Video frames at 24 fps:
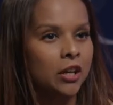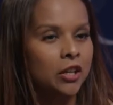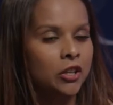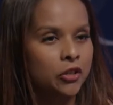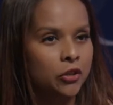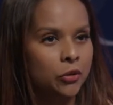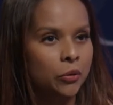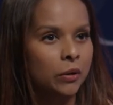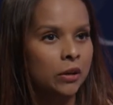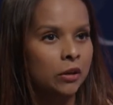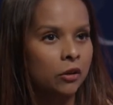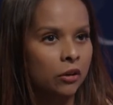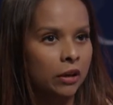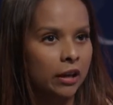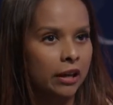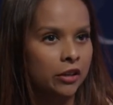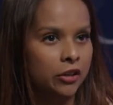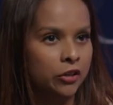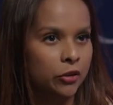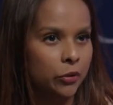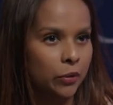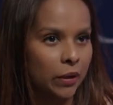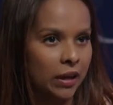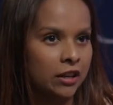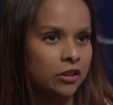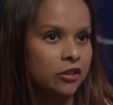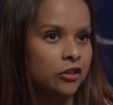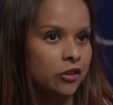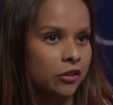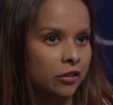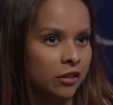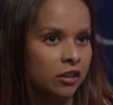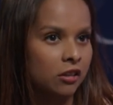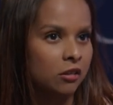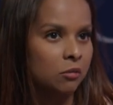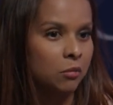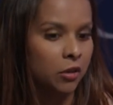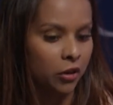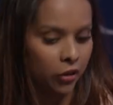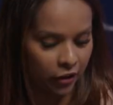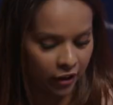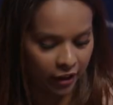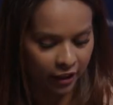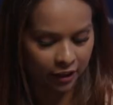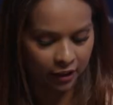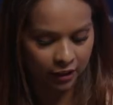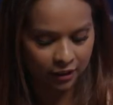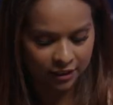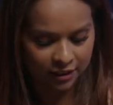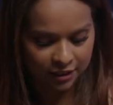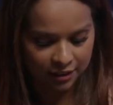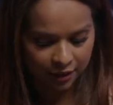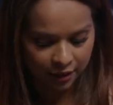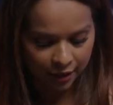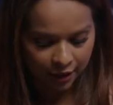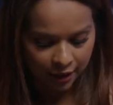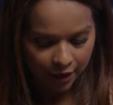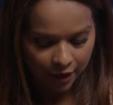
to to enter these markets.